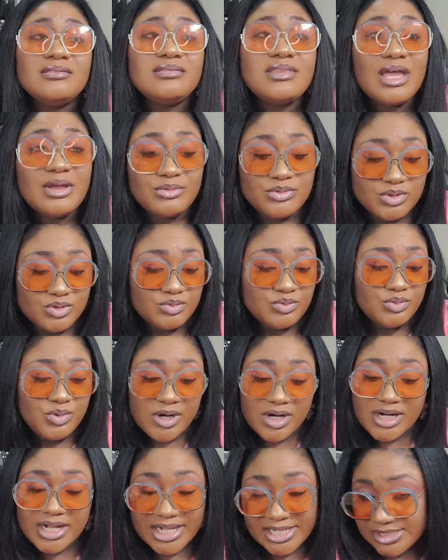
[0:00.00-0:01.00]
that would
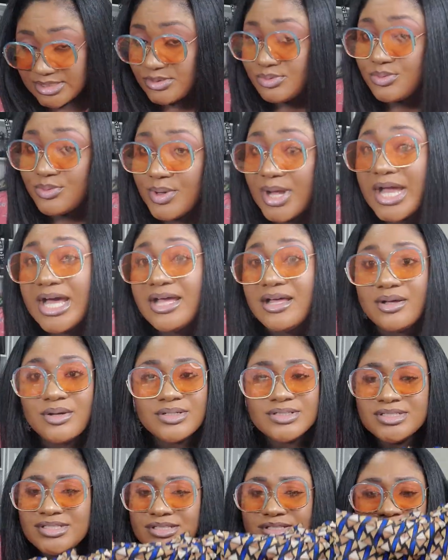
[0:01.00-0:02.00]
work as well. Or